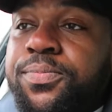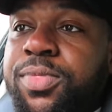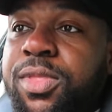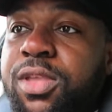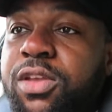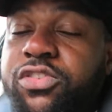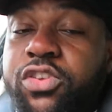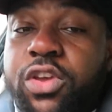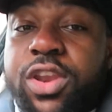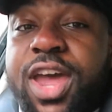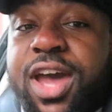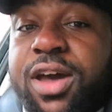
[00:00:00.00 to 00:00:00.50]

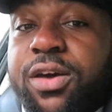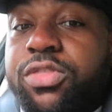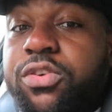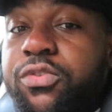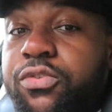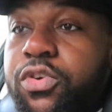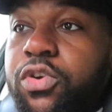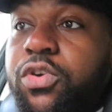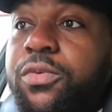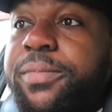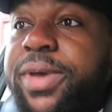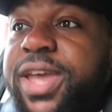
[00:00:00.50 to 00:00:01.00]
So now the
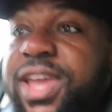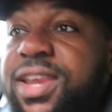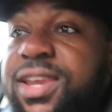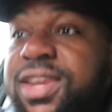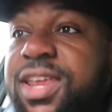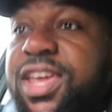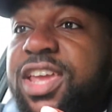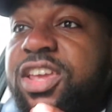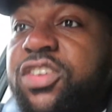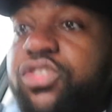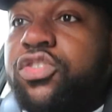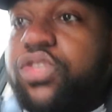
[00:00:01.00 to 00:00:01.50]
real
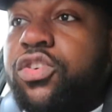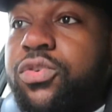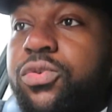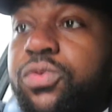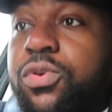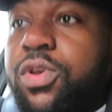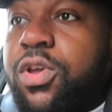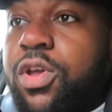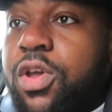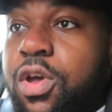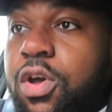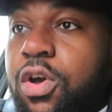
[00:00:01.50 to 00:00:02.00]
main issue,
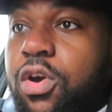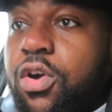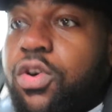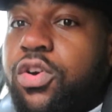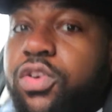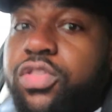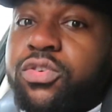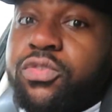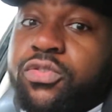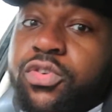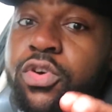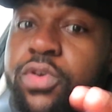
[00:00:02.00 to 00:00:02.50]

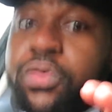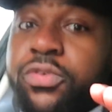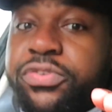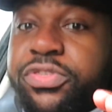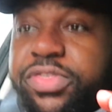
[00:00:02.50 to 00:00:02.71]
or the real